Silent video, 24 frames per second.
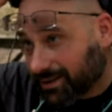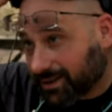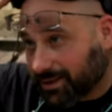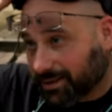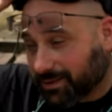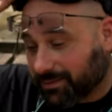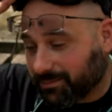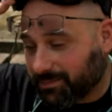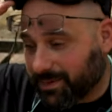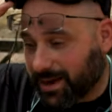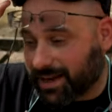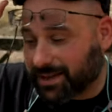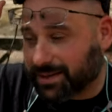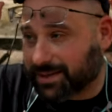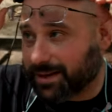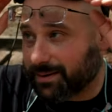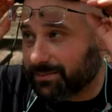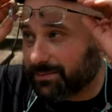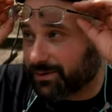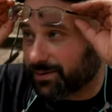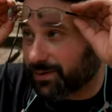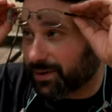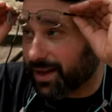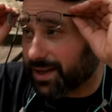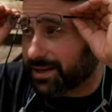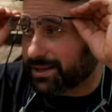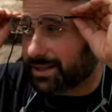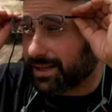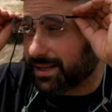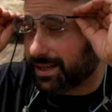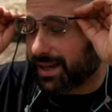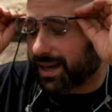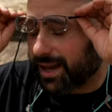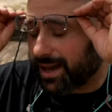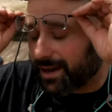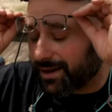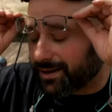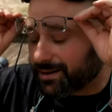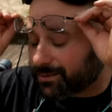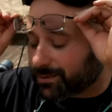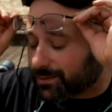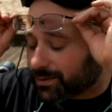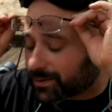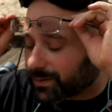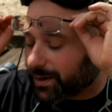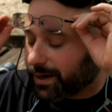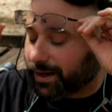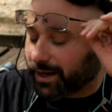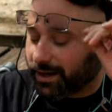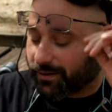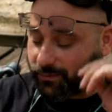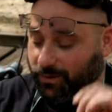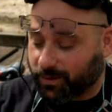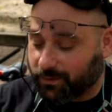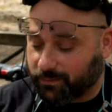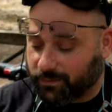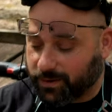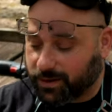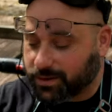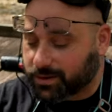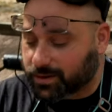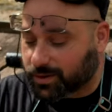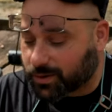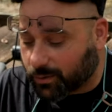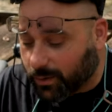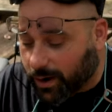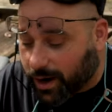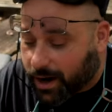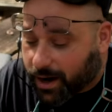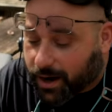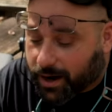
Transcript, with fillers: He doesn't know anything. Mass times velocity. K equals 1/2 mv squared.